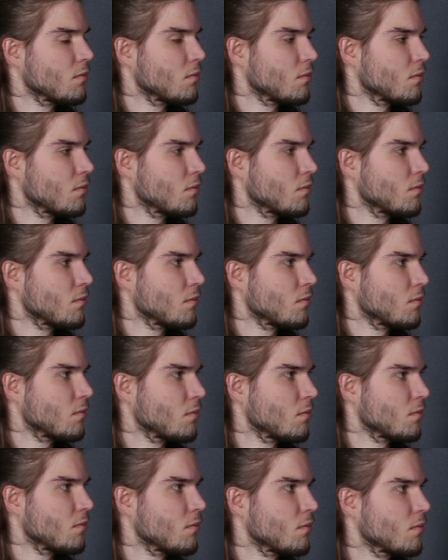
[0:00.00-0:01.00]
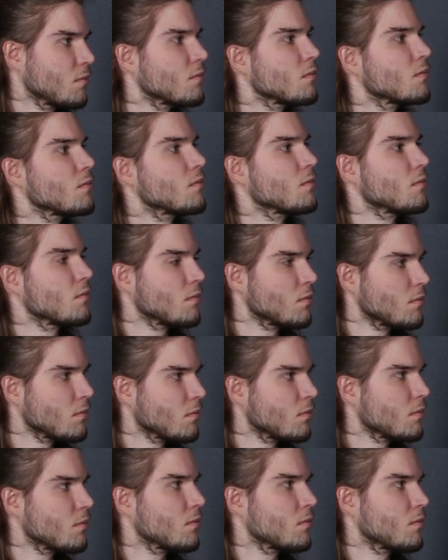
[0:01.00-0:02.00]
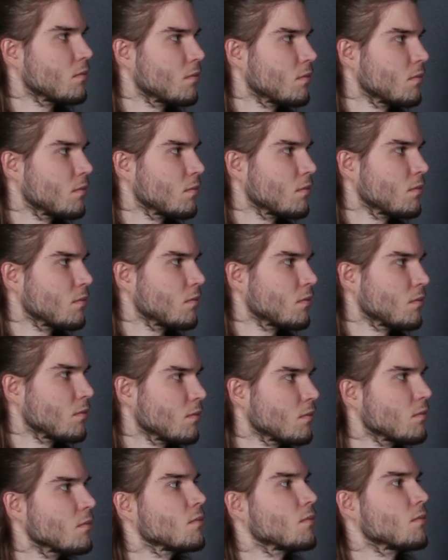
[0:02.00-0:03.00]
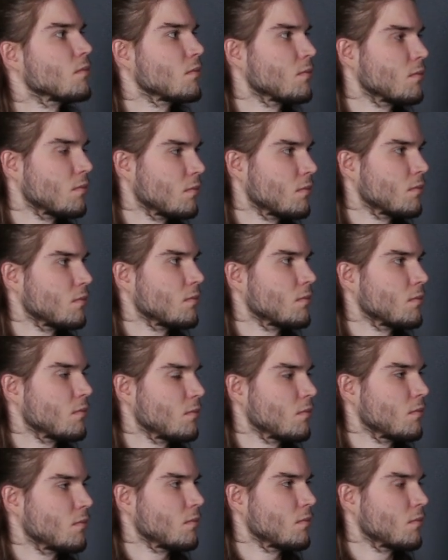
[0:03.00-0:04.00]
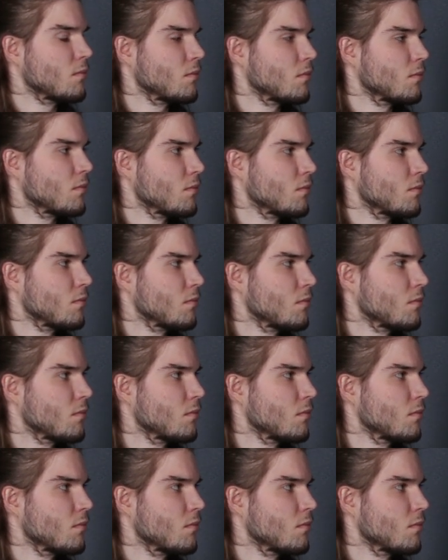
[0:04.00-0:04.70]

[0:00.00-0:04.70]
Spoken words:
No words are spoken by the person on screen.